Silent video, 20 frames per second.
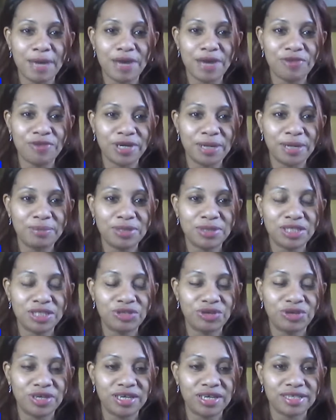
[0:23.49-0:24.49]
I run MT
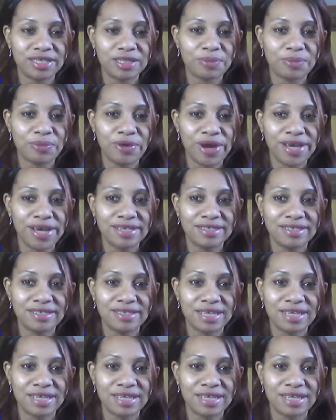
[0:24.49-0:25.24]
Training Enterprises,